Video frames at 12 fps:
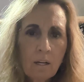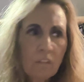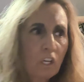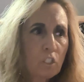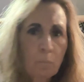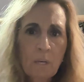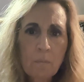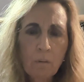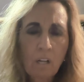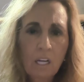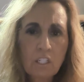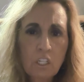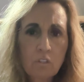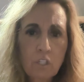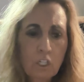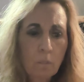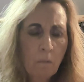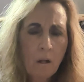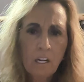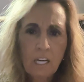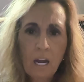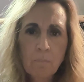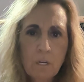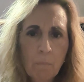There's people on YouTube,
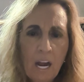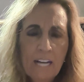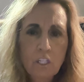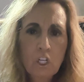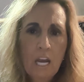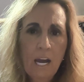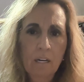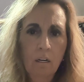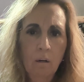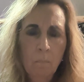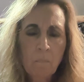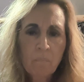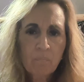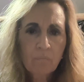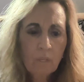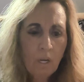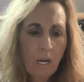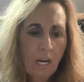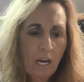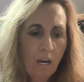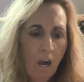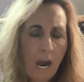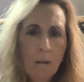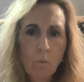come to my channel. Uh,
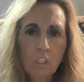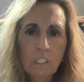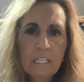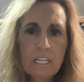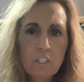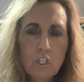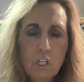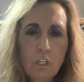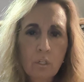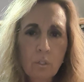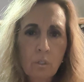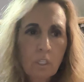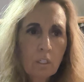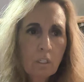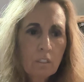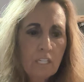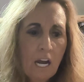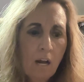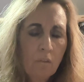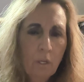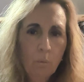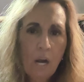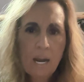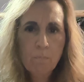I will lead you down
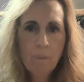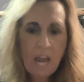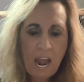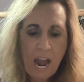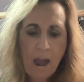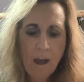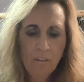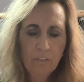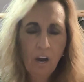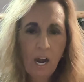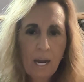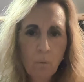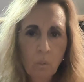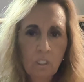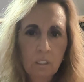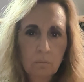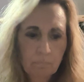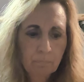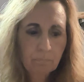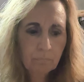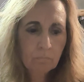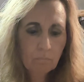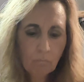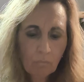the right path. I will
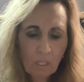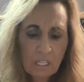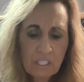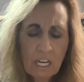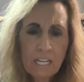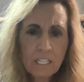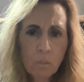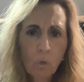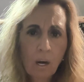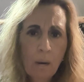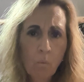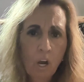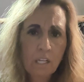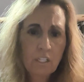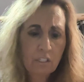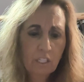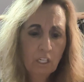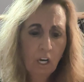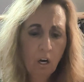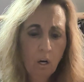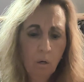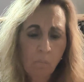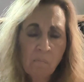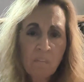take you where I want you to
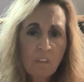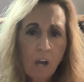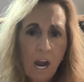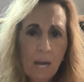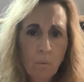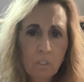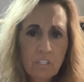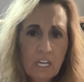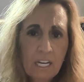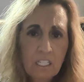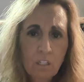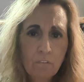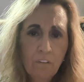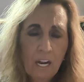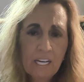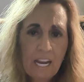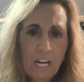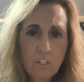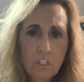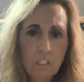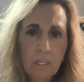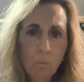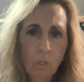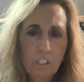go. I will take you
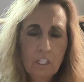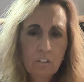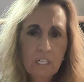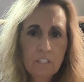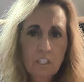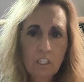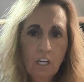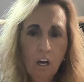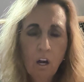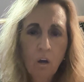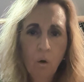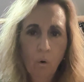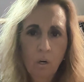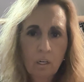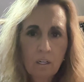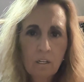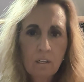financially where you need to go.